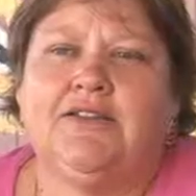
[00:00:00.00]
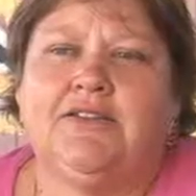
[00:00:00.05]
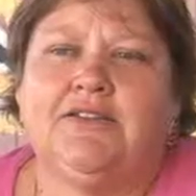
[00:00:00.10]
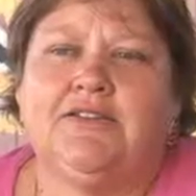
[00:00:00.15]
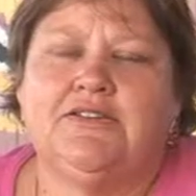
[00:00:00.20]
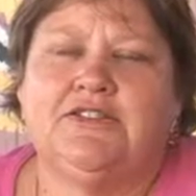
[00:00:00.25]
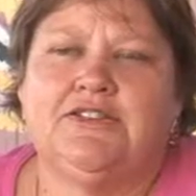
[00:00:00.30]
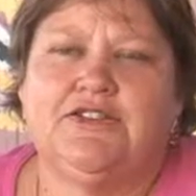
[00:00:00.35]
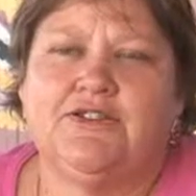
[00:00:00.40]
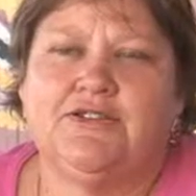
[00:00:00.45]

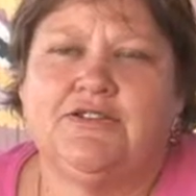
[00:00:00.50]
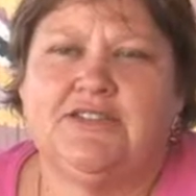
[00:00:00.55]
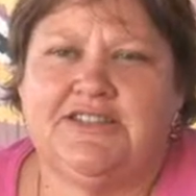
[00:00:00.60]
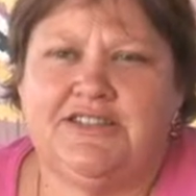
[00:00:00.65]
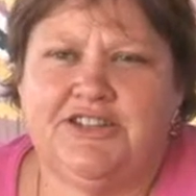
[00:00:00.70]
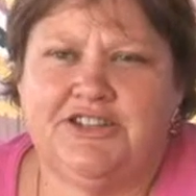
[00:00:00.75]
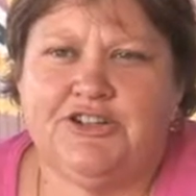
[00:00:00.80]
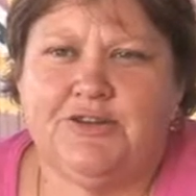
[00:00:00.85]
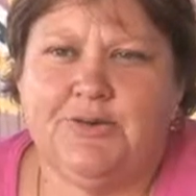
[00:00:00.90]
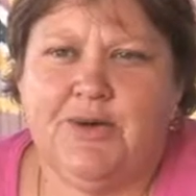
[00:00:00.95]
The school is
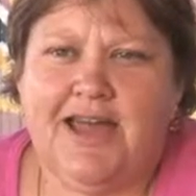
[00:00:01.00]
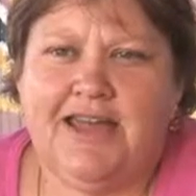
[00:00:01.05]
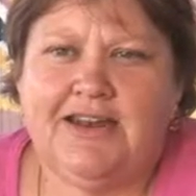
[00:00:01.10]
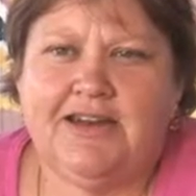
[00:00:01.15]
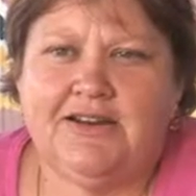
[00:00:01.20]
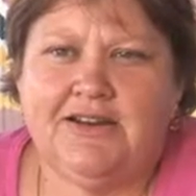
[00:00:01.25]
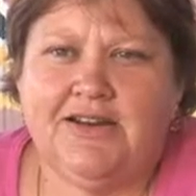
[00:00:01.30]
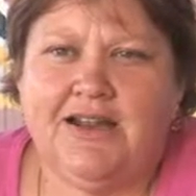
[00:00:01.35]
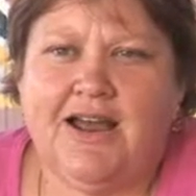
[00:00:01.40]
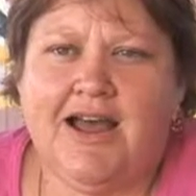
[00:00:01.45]

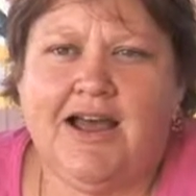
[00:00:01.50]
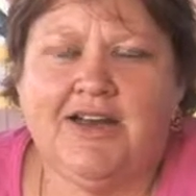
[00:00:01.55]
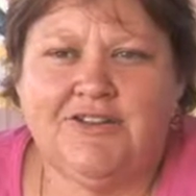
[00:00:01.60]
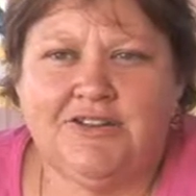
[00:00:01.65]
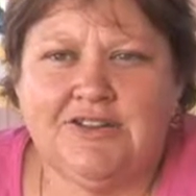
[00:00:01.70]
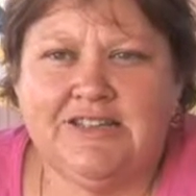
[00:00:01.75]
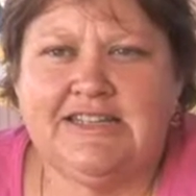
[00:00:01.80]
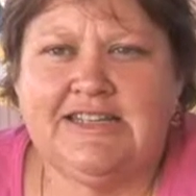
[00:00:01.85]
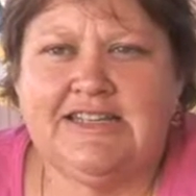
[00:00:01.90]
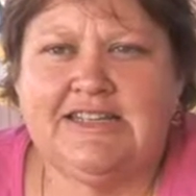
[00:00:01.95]
situated
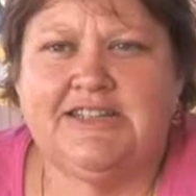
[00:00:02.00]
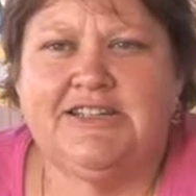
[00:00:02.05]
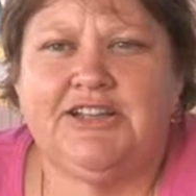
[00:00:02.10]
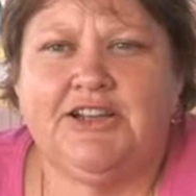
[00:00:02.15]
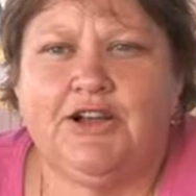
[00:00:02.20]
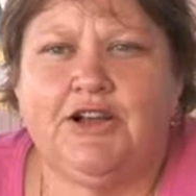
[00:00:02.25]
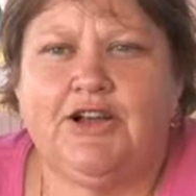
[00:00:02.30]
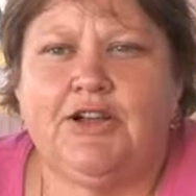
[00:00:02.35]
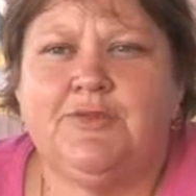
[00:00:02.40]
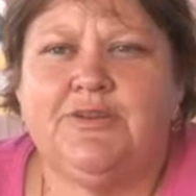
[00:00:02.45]
160
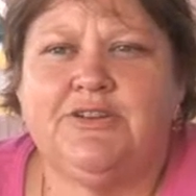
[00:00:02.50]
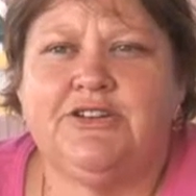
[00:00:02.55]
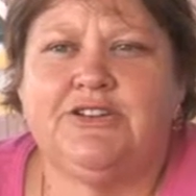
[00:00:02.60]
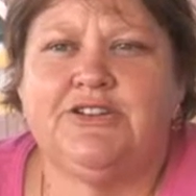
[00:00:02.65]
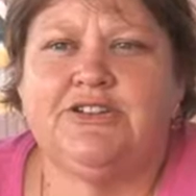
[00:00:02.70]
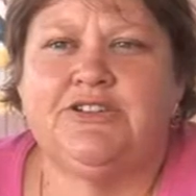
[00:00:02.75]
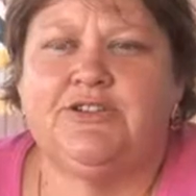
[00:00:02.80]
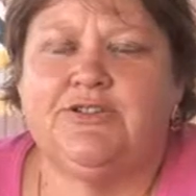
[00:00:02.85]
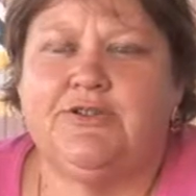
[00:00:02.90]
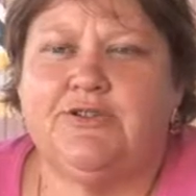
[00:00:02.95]

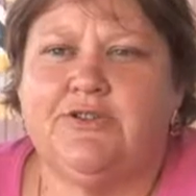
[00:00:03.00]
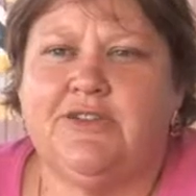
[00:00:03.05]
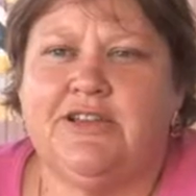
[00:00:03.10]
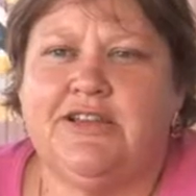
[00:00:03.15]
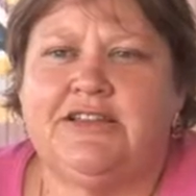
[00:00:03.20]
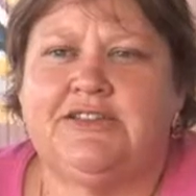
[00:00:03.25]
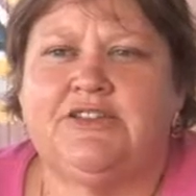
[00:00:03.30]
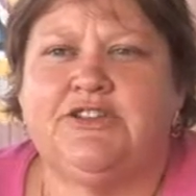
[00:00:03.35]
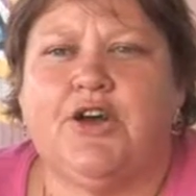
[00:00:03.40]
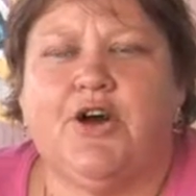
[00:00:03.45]
kilometres
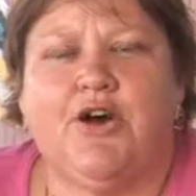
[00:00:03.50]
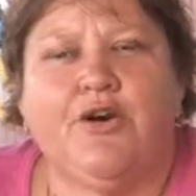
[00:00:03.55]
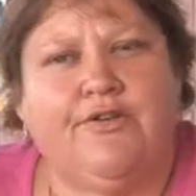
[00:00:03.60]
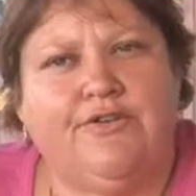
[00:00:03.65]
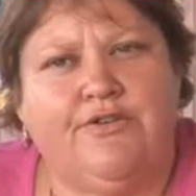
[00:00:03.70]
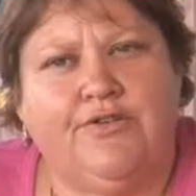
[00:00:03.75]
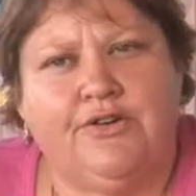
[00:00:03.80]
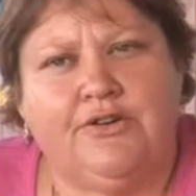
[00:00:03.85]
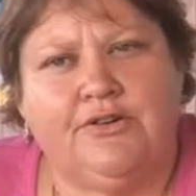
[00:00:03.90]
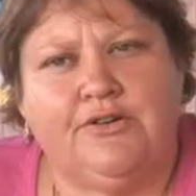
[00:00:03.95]
northeast of
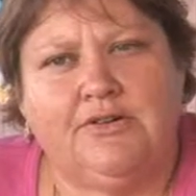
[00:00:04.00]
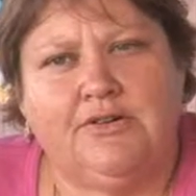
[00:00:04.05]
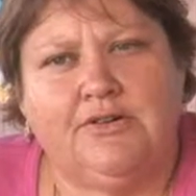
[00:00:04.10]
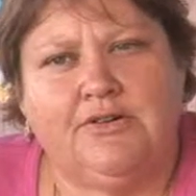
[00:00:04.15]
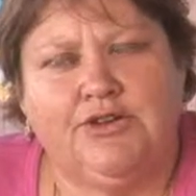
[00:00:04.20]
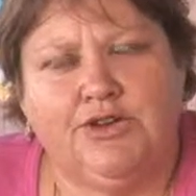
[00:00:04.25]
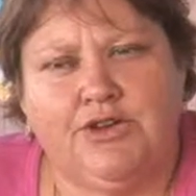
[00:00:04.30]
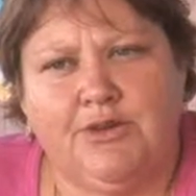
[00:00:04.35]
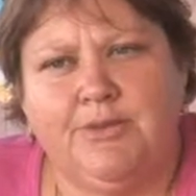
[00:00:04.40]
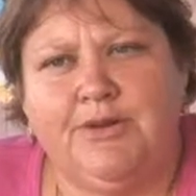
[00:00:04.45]

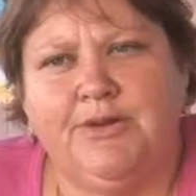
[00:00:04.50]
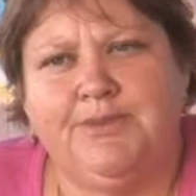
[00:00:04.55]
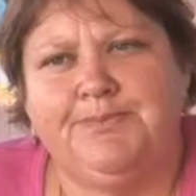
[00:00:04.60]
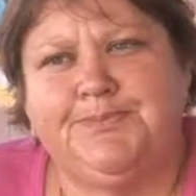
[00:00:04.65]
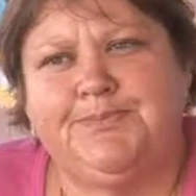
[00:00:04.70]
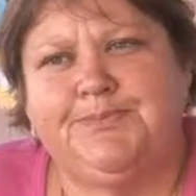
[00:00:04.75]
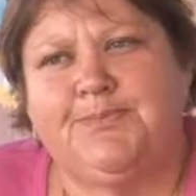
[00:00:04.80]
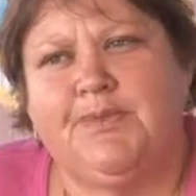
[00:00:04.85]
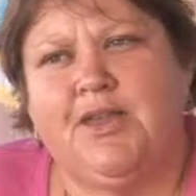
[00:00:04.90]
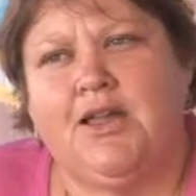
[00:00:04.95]
Newman
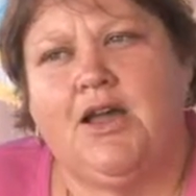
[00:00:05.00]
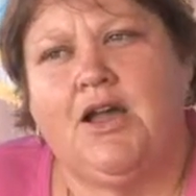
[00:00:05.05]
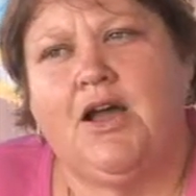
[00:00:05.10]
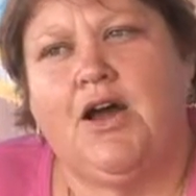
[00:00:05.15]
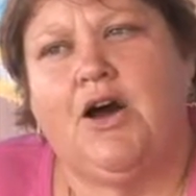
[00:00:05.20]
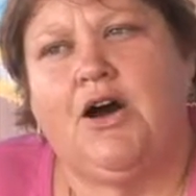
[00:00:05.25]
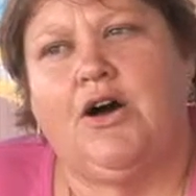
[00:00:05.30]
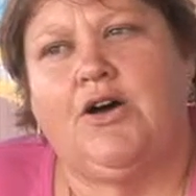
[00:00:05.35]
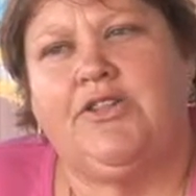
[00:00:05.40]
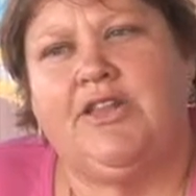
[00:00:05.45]

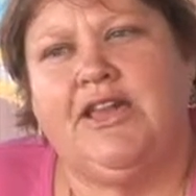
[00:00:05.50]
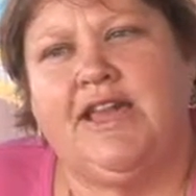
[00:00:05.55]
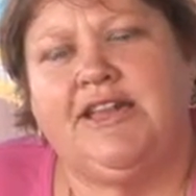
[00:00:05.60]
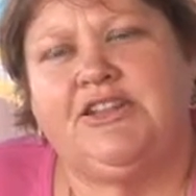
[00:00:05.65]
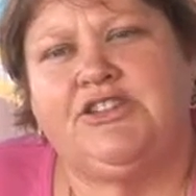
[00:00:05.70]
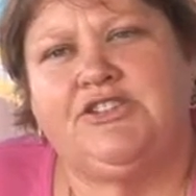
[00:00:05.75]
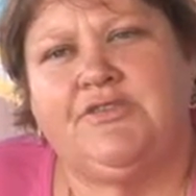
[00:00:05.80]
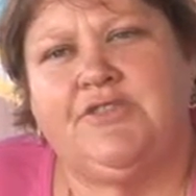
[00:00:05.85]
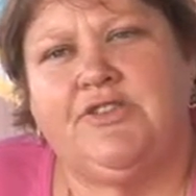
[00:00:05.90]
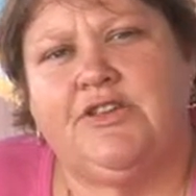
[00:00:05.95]
on the
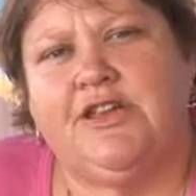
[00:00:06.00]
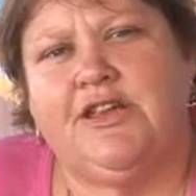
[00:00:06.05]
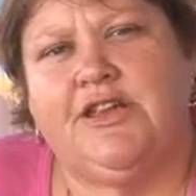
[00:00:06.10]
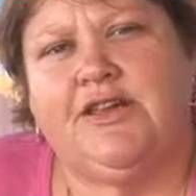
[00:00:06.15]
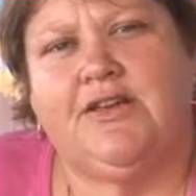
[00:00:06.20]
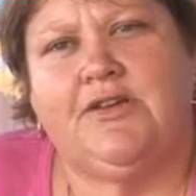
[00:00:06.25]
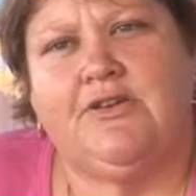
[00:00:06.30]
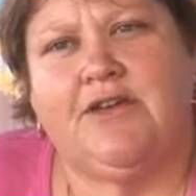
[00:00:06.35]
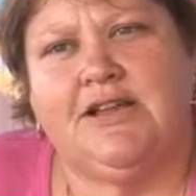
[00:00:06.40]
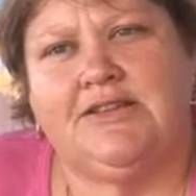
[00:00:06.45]
edge of
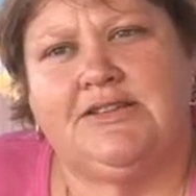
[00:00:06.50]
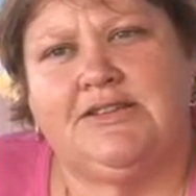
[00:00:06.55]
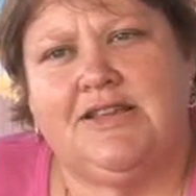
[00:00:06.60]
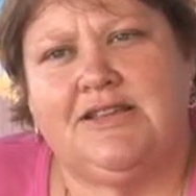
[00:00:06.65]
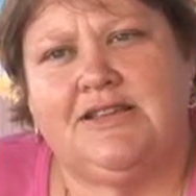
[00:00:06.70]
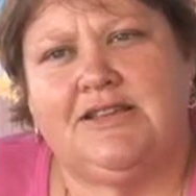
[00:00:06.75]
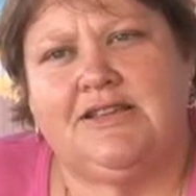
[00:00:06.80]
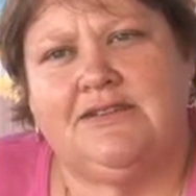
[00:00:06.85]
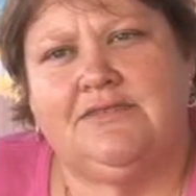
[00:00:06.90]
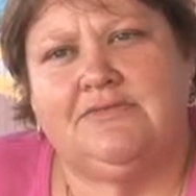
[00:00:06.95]
the Great
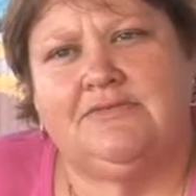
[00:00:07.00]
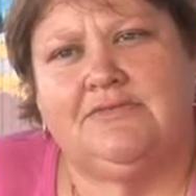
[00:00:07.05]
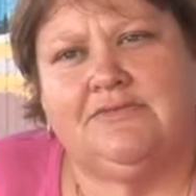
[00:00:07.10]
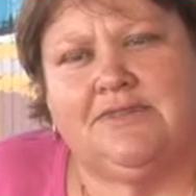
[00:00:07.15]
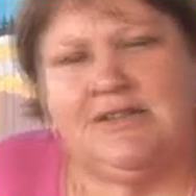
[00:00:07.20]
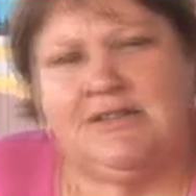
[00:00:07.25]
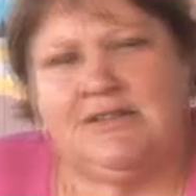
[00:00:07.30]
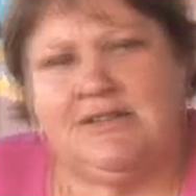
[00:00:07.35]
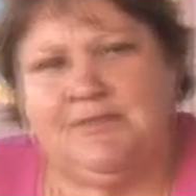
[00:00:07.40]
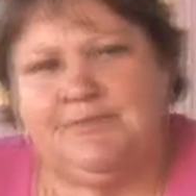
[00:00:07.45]
Sandy
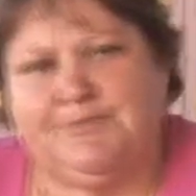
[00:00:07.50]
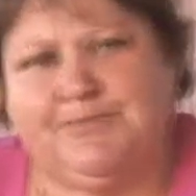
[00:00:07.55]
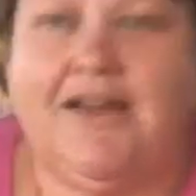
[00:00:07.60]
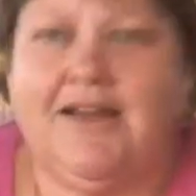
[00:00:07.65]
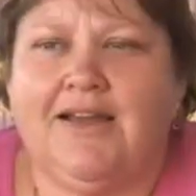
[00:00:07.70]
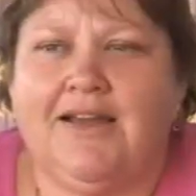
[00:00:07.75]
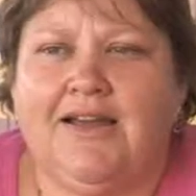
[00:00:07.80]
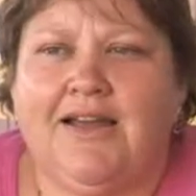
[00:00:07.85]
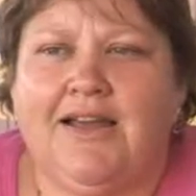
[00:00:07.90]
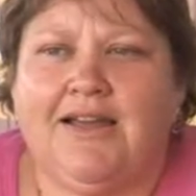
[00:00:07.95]
Desert
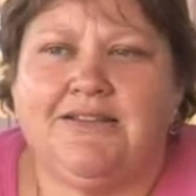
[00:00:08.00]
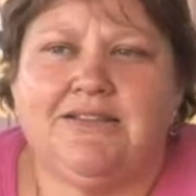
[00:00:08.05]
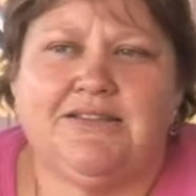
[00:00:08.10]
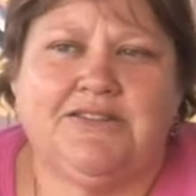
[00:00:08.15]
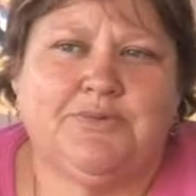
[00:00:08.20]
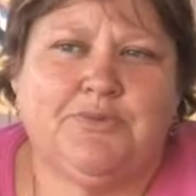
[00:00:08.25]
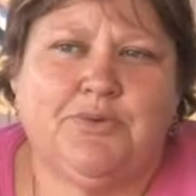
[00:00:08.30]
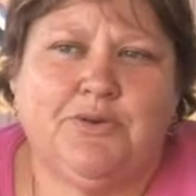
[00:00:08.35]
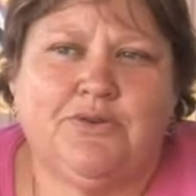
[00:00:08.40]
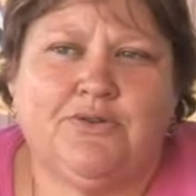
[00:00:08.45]
and
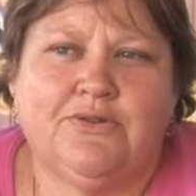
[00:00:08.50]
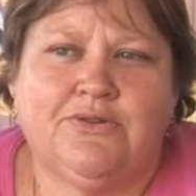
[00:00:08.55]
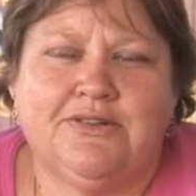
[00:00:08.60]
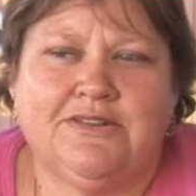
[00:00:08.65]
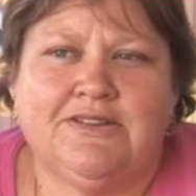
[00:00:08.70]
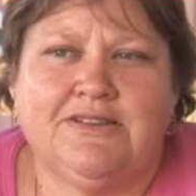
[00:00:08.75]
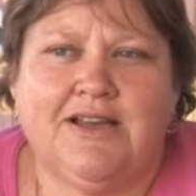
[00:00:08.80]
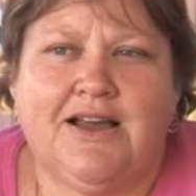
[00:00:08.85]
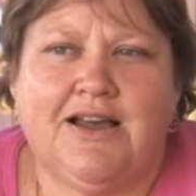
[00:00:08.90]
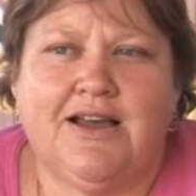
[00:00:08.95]

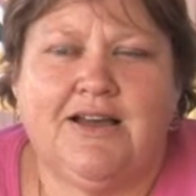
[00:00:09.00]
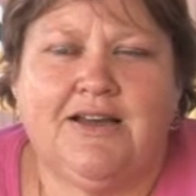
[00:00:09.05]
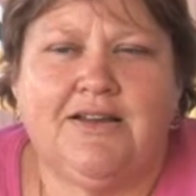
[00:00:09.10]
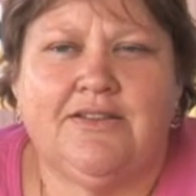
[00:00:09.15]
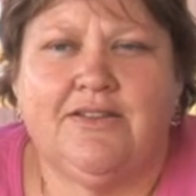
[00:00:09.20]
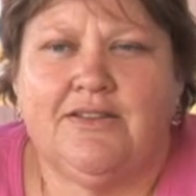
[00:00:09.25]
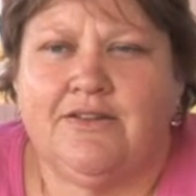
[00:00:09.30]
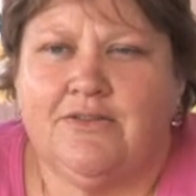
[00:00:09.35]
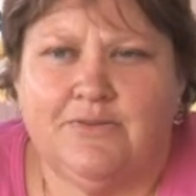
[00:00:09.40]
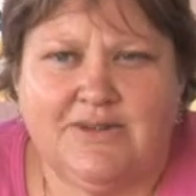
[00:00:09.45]
supports uh,
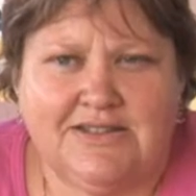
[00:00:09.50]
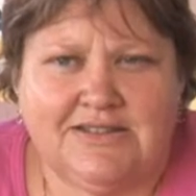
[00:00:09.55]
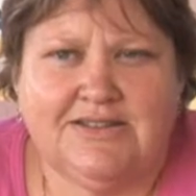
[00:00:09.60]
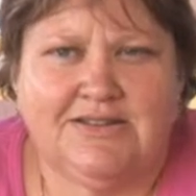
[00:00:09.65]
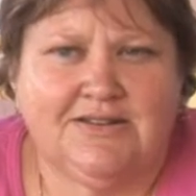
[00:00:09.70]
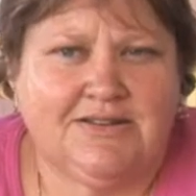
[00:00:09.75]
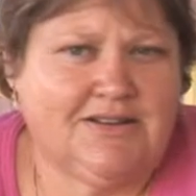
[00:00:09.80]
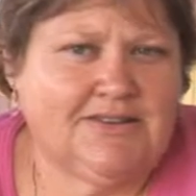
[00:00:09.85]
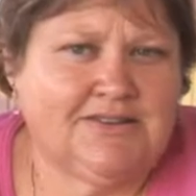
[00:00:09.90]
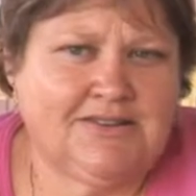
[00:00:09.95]
the
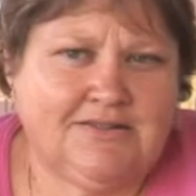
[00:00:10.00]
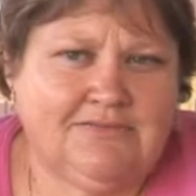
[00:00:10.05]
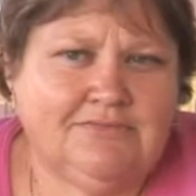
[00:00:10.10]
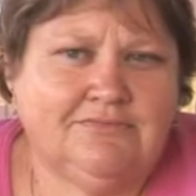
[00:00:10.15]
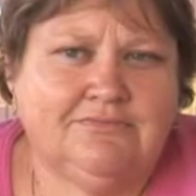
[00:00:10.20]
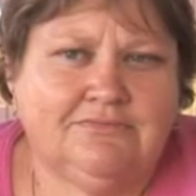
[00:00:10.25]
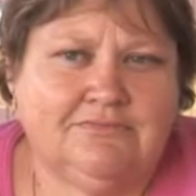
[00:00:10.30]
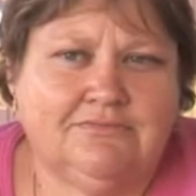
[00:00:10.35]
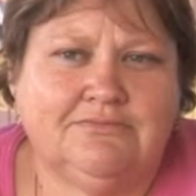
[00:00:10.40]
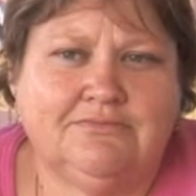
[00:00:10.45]
Western Desert
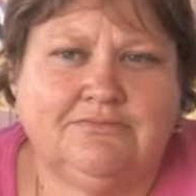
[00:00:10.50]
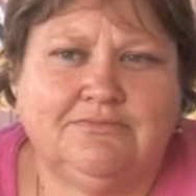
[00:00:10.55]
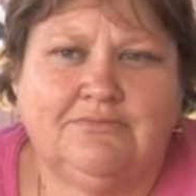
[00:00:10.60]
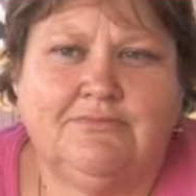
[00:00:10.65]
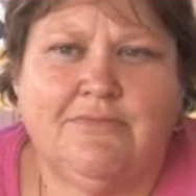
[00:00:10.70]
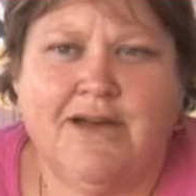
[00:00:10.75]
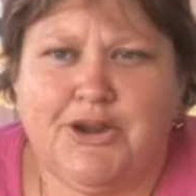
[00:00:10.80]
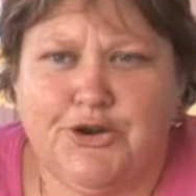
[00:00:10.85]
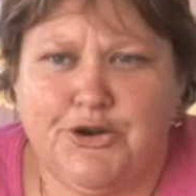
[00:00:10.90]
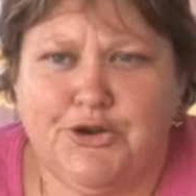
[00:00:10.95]

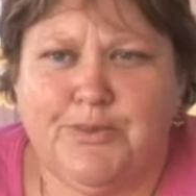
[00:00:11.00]
Mardu